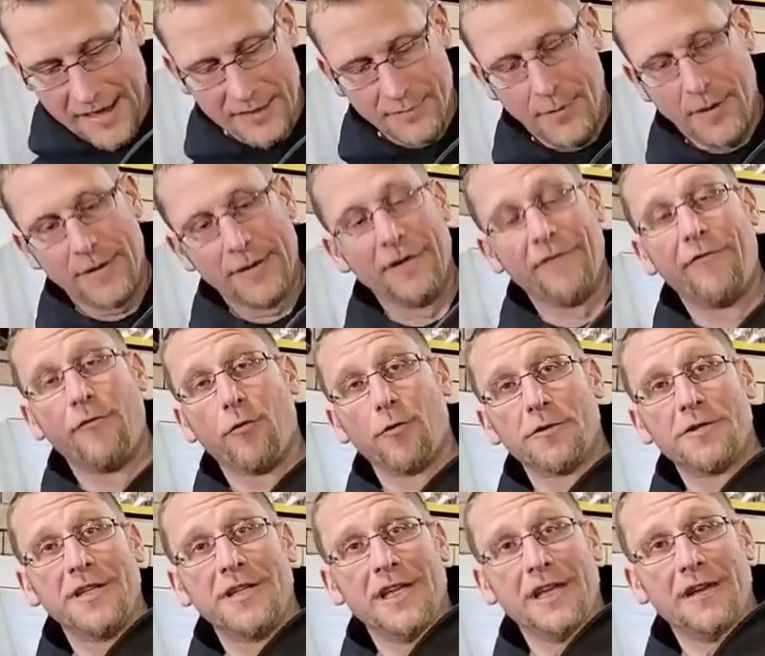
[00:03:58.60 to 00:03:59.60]
That's probably a
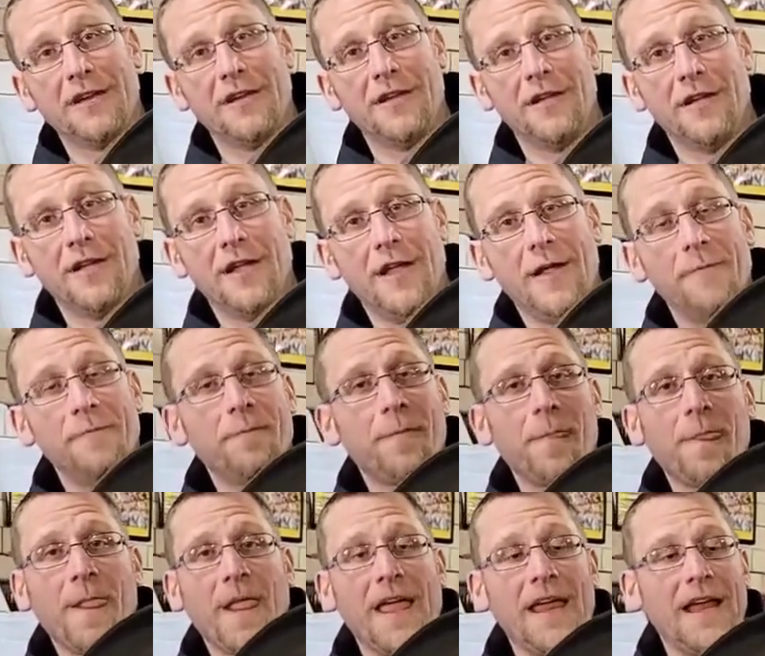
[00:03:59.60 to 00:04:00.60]
14.
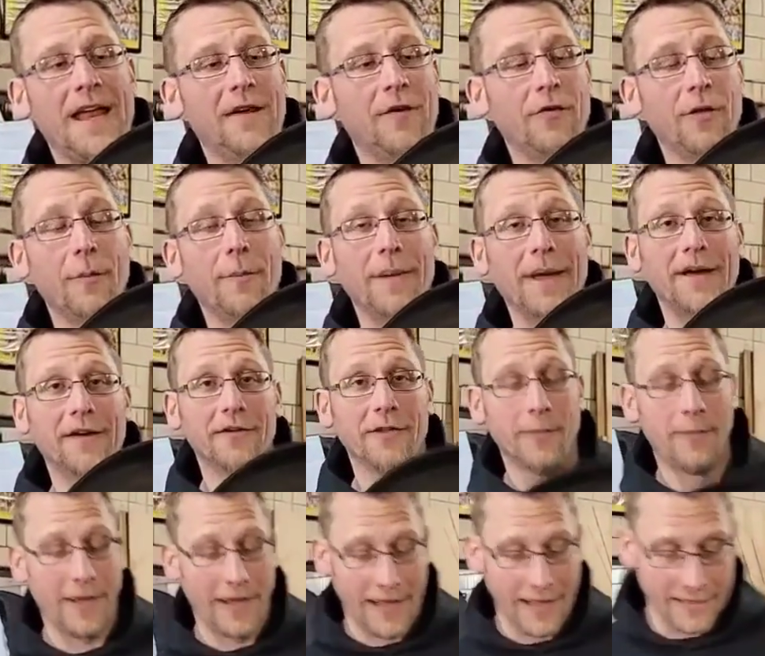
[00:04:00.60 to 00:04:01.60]
And I know the bigger
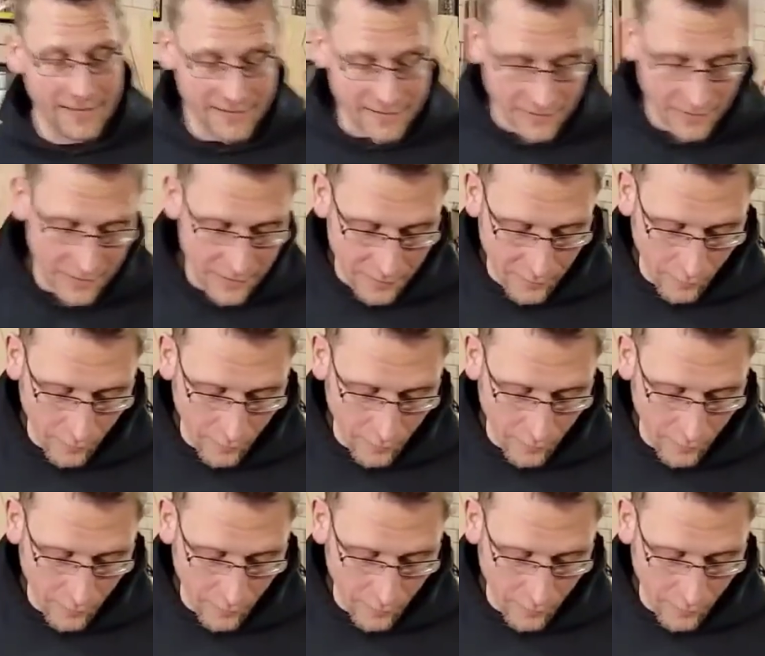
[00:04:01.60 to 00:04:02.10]
the pans,